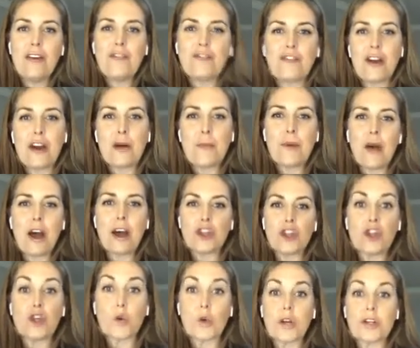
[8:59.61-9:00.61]
from a
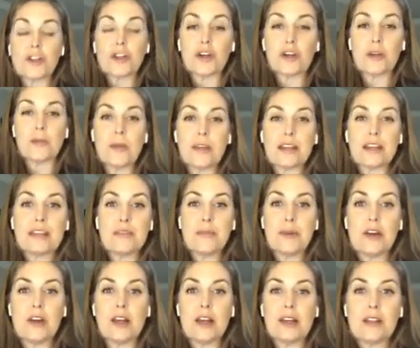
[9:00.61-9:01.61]
short-term
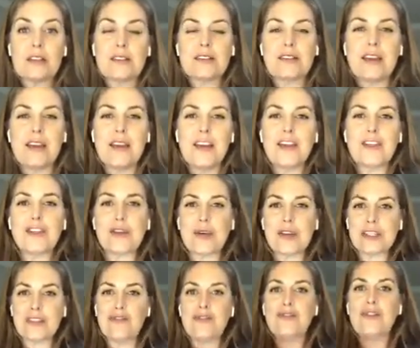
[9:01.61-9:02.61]
experience. So
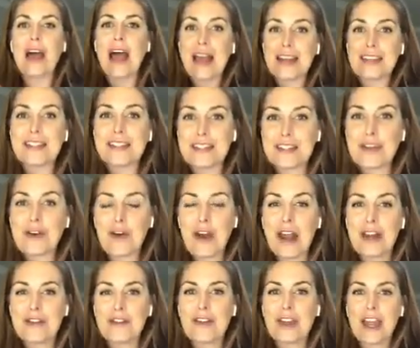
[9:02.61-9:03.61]
as fast as the
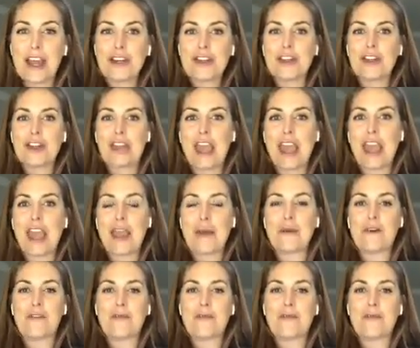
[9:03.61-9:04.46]
gratification came